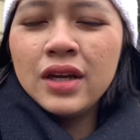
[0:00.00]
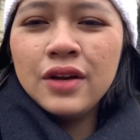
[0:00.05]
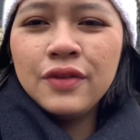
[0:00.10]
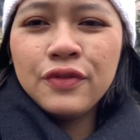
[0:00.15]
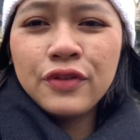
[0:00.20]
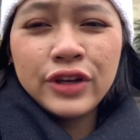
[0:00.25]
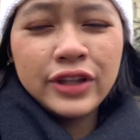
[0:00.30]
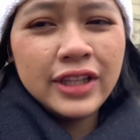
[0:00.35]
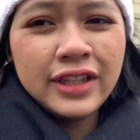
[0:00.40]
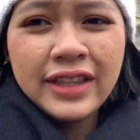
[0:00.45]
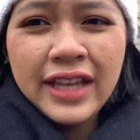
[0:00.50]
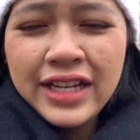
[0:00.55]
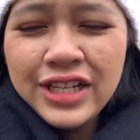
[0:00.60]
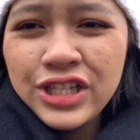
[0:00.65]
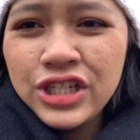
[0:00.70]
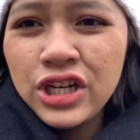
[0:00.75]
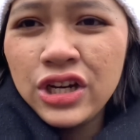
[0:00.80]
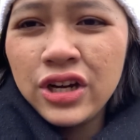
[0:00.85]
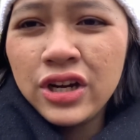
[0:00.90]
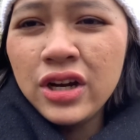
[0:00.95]
for the
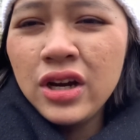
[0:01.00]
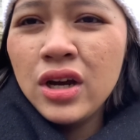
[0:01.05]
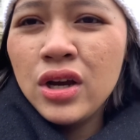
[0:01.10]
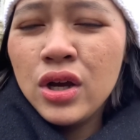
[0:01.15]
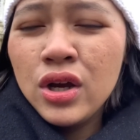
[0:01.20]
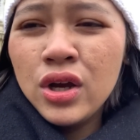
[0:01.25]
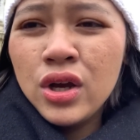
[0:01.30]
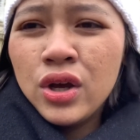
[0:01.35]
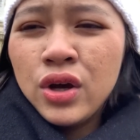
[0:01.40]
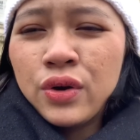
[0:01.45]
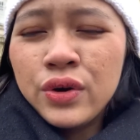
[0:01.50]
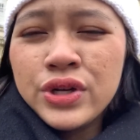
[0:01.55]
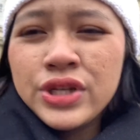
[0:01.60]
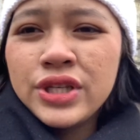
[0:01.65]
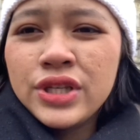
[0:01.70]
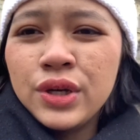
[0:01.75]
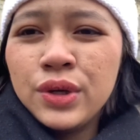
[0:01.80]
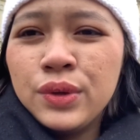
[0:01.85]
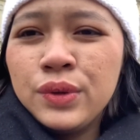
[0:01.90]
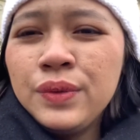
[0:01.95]
next year or
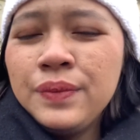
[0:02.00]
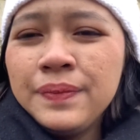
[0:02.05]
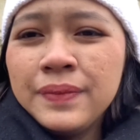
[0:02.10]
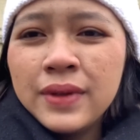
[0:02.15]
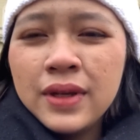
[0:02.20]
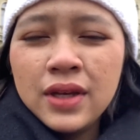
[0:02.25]
so,